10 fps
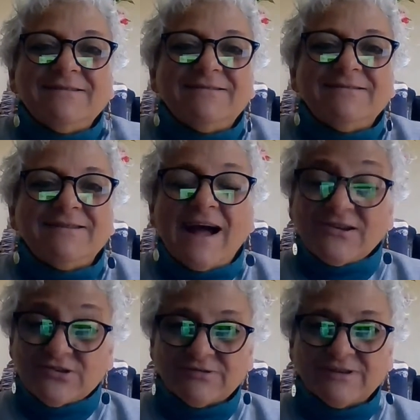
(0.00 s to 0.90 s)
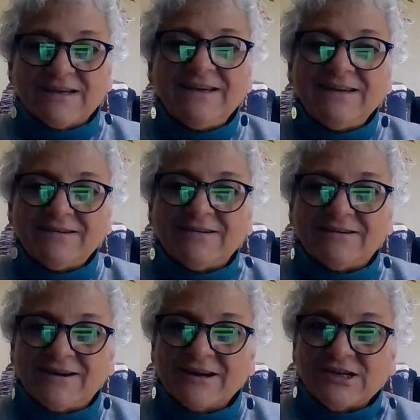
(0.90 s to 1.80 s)
naturally,
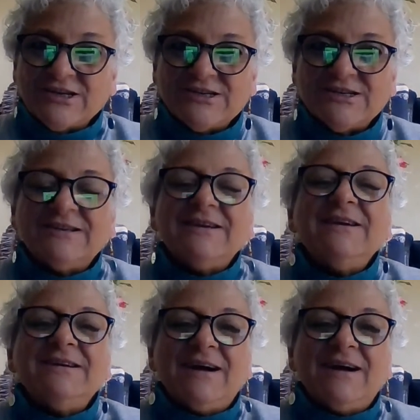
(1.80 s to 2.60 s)
unconditionally,